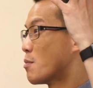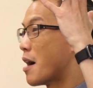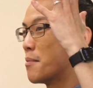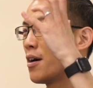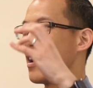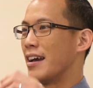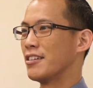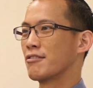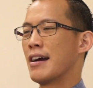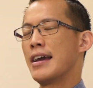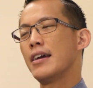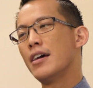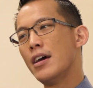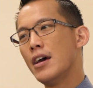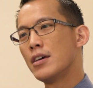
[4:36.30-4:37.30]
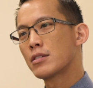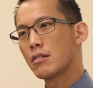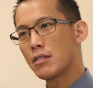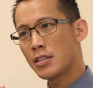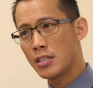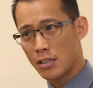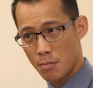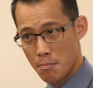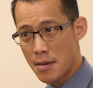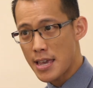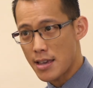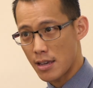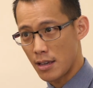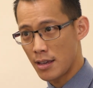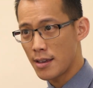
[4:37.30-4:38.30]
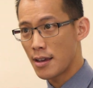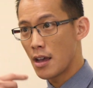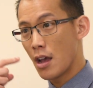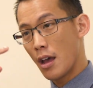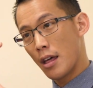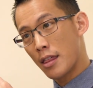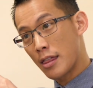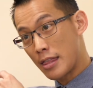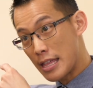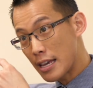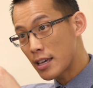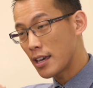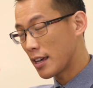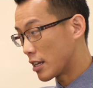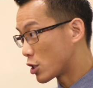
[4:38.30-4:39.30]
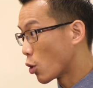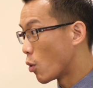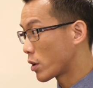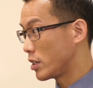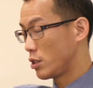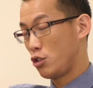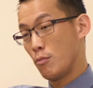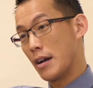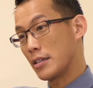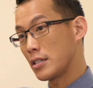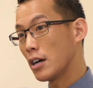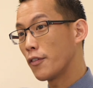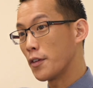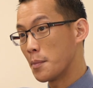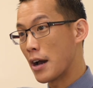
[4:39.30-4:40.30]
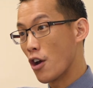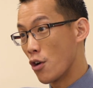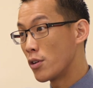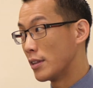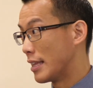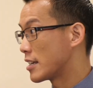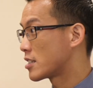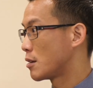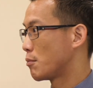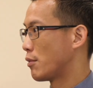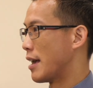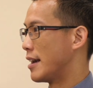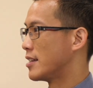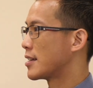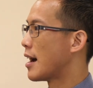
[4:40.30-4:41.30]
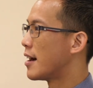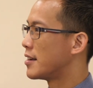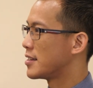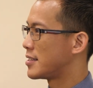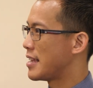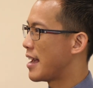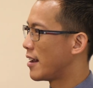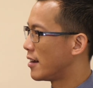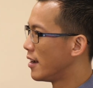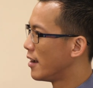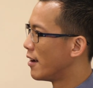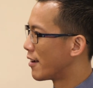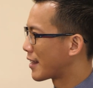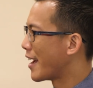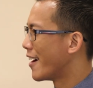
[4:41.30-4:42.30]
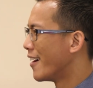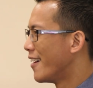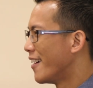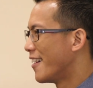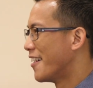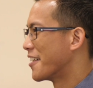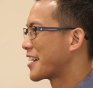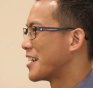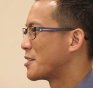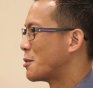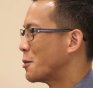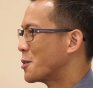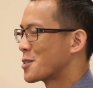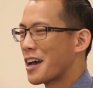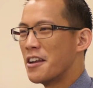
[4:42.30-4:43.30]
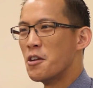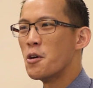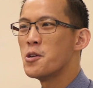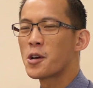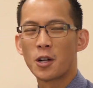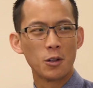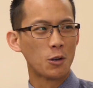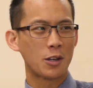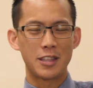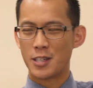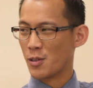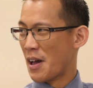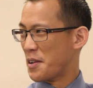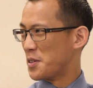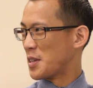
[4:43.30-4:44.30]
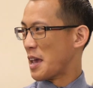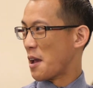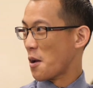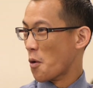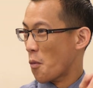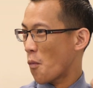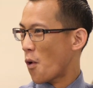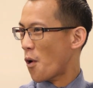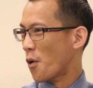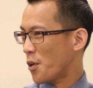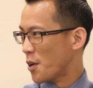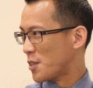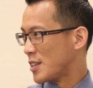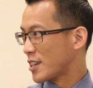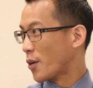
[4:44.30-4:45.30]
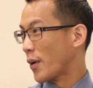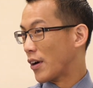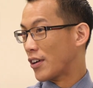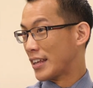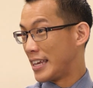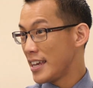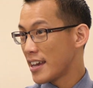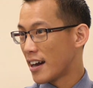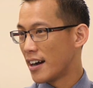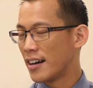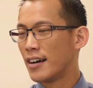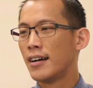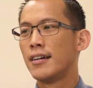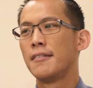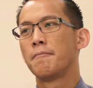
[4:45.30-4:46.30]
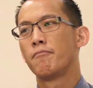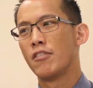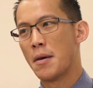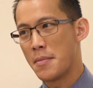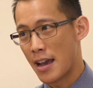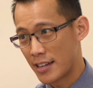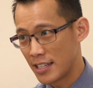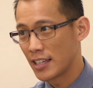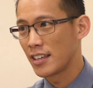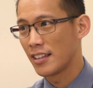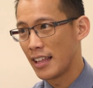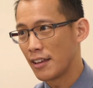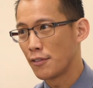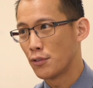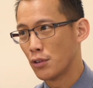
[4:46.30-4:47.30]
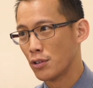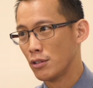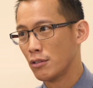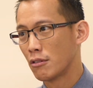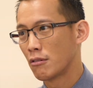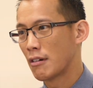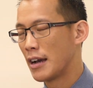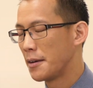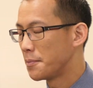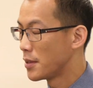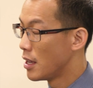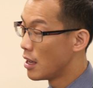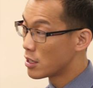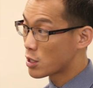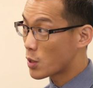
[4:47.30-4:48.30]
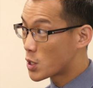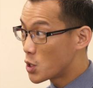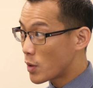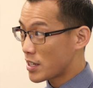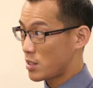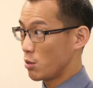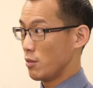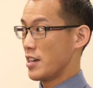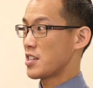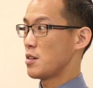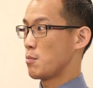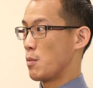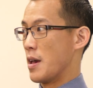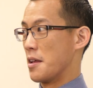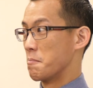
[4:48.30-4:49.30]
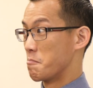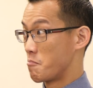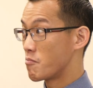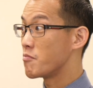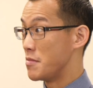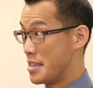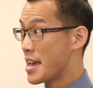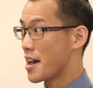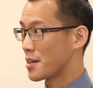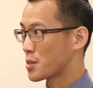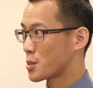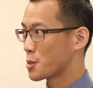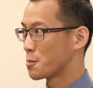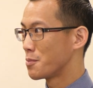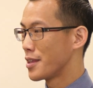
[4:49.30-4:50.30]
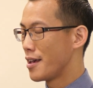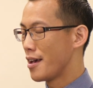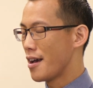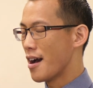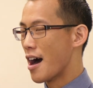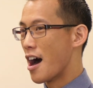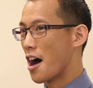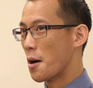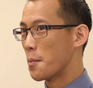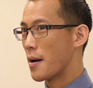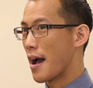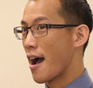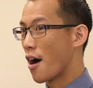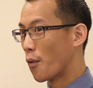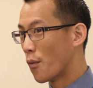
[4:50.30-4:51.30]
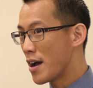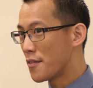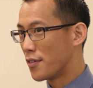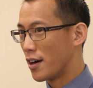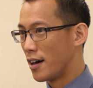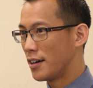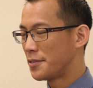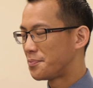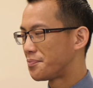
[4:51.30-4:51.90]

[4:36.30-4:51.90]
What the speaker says: my mind, right? So this is me thinking and talking to myself in my own lesson plan to understand, okay students, I know you're going to look at this line and say, what on earth is going on here? Let me articulate for you, right? So do I still lesson plan? Yes. However,